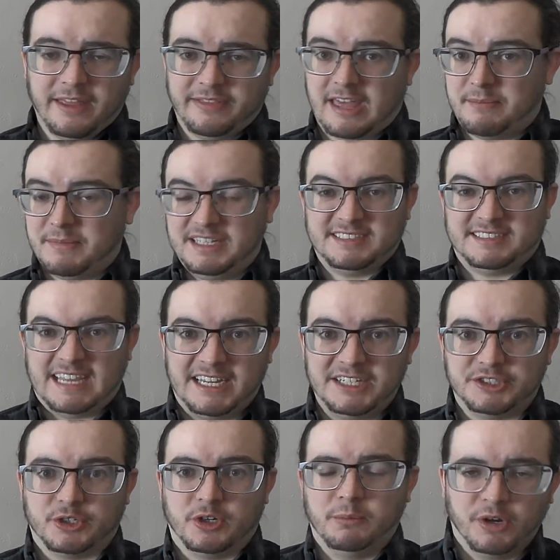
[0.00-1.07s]
That means
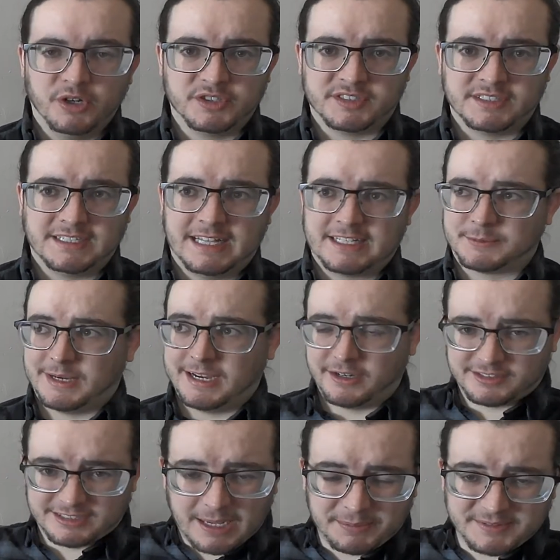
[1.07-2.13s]
danger, emergency. That's why our stop